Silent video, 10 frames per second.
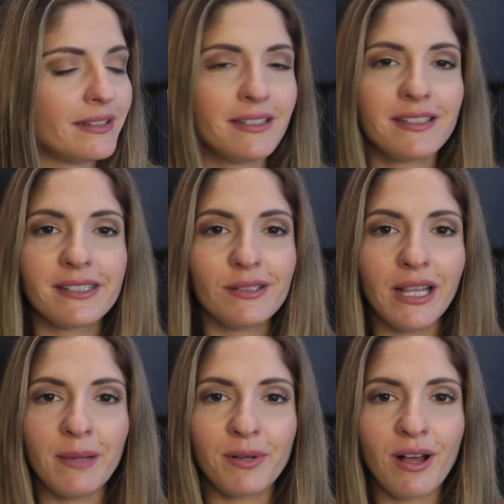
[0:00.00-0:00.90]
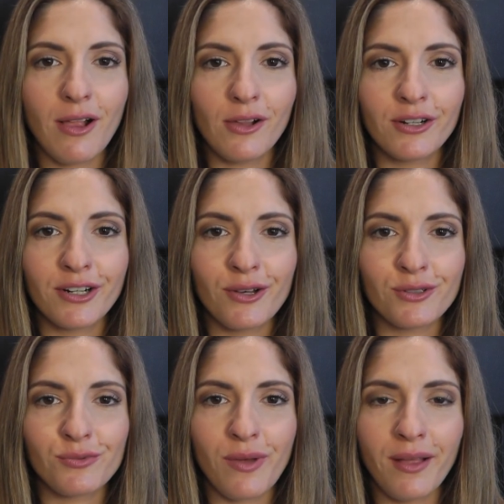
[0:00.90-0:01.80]
and this lip color
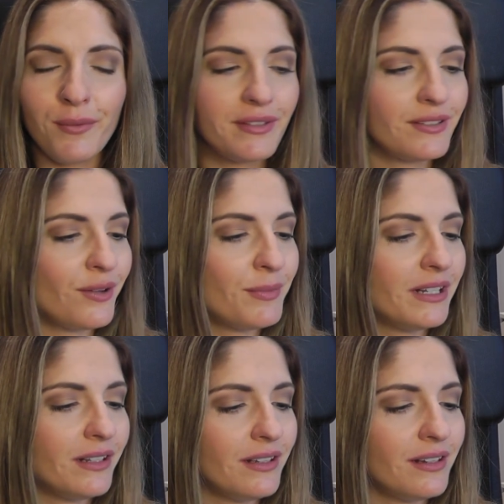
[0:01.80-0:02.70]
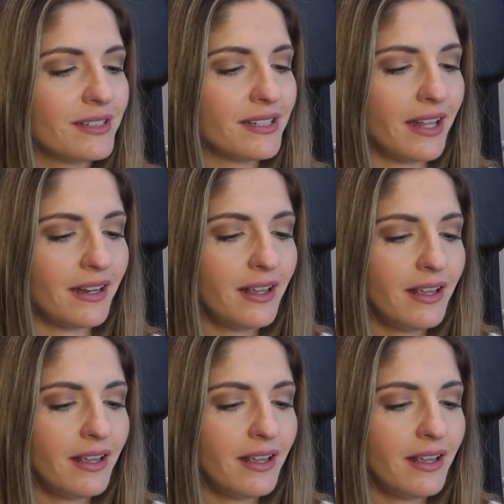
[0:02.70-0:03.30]
goes well with so many looks and